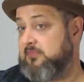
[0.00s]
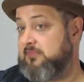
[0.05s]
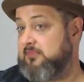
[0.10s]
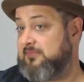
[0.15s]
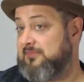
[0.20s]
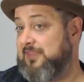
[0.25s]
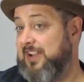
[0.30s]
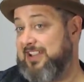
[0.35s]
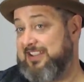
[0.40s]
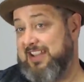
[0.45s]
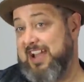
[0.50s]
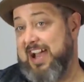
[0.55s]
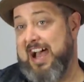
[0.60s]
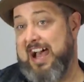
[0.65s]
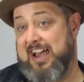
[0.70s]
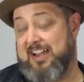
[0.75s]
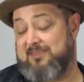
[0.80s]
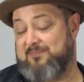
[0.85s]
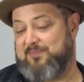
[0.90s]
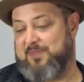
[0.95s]
Like
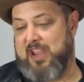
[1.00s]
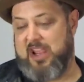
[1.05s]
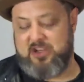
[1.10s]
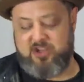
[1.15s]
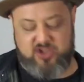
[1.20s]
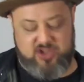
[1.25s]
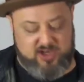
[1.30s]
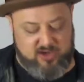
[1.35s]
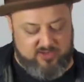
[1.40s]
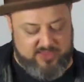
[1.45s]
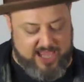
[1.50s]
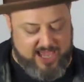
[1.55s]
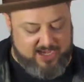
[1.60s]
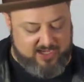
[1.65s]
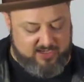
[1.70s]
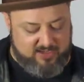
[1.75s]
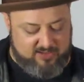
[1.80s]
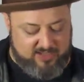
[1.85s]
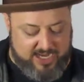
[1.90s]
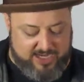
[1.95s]
that. And you hear that
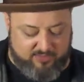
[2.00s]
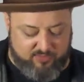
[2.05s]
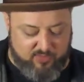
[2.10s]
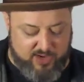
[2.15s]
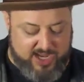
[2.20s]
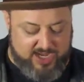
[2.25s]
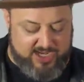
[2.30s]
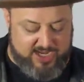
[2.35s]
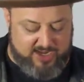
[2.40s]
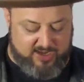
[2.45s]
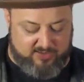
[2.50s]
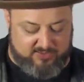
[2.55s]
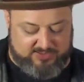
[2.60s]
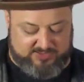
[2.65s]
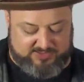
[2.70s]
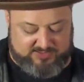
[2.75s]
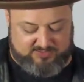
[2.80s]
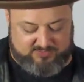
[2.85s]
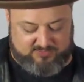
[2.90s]
in like Red House.